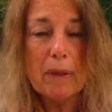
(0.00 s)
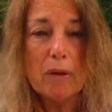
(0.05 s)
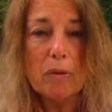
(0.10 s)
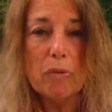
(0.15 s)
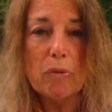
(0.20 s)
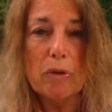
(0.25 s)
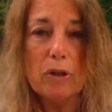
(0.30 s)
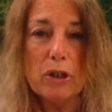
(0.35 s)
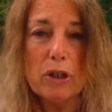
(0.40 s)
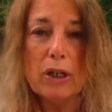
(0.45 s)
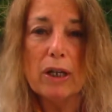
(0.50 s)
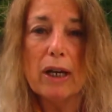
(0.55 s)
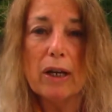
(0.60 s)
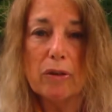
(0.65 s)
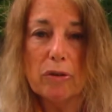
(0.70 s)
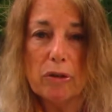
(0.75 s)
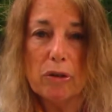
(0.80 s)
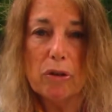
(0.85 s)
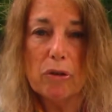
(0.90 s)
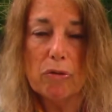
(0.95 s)
reaching
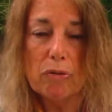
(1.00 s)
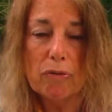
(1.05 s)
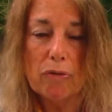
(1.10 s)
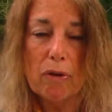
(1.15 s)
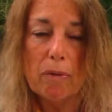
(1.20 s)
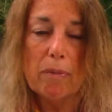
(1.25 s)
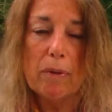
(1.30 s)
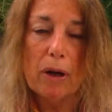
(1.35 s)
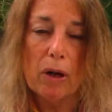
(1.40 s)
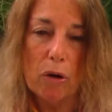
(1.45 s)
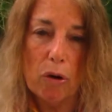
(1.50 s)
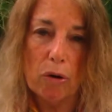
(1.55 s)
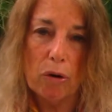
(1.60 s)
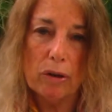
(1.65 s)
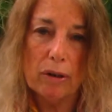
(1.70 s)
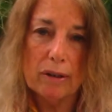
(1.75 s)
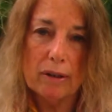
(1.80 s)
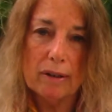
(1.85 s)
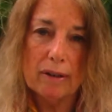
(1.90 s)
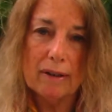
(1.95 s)
out to you from my heart
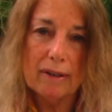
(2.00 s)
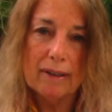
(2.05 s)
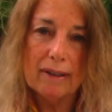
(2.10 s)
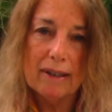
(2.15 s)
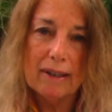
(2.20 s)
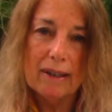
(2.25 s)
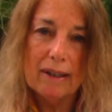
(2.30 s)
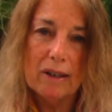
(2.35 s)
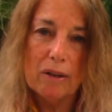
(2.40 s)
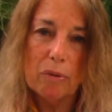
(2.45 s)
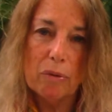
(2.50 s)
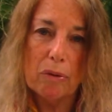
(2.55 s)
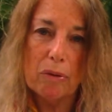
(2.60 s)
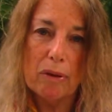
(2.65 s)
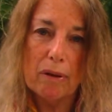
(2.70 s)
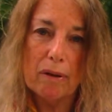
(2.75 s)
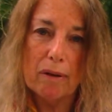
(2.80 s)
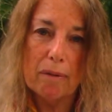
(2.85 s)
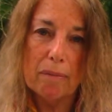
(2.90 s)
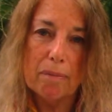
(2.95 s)
with
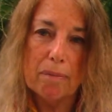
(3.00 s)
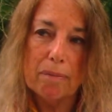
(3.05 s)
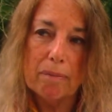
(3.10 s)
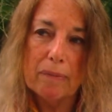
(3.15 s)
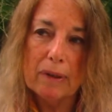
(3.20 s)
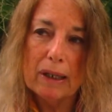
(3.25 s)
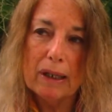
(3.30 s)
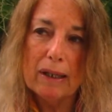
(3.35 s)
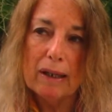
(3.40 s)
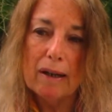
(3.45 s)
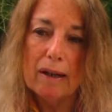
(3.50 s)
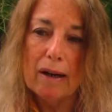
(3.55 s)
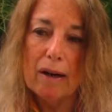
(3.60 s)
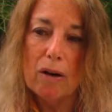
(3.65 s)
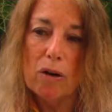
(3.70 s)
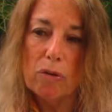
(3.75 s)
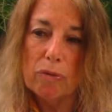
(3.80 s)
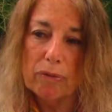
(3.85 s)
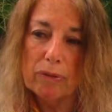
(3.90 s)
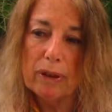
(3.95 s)
a, a
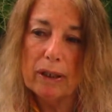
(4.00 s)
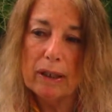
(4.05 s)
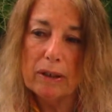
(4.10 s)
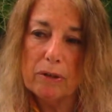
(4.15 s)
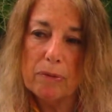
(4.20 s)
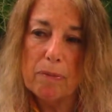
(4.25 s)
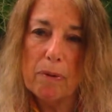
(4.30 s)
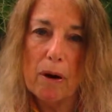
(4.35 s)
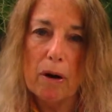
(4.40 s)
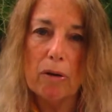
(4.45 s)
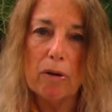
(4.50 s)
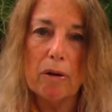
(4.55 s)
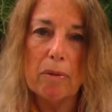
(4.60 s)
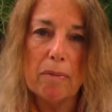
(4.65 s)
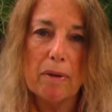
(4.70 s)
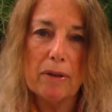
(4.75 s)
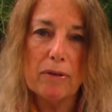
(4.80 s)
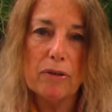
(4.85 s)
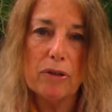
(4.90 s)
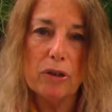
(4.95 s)
hopefully inspiring
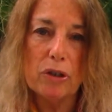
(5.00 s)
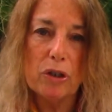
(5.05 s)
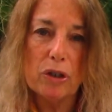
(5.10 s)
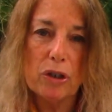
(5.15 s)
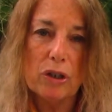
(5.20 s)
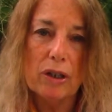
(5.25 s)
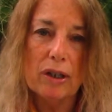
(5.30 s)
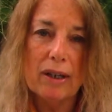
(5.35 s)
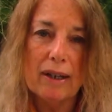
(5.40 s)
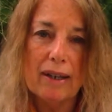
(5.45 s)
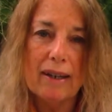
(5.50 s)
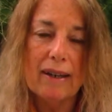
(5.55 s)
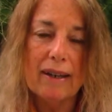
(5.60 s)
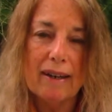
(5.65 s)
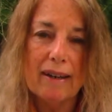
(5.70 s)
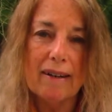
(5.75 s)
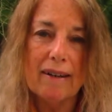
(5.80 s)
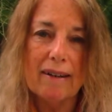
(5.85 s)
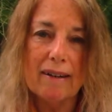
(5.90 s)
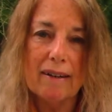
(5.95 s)
message
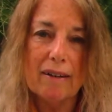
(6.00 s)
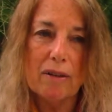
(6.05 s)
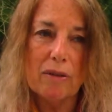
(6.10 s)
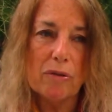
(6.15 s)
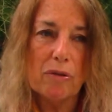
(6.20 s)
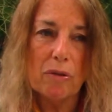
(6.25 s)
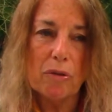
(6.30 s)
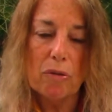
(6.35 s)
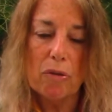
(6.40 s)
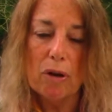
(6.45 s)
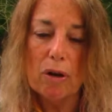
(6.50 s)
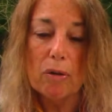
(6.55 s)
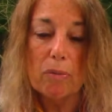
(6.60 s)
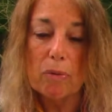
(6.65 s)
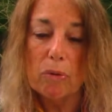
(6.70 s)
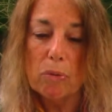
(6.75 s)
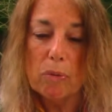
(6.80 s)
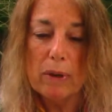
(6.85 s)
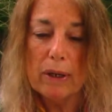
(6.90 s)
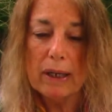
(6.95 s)
uh, this
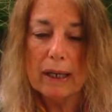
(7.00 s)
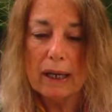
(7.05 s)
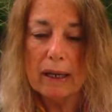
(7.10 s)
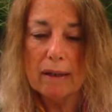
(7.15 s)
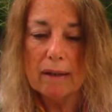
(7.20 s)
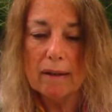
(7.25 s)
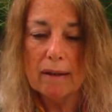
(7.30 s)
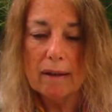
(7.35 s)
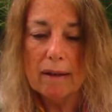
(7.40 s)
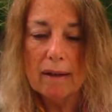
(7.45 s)
incredible weekend.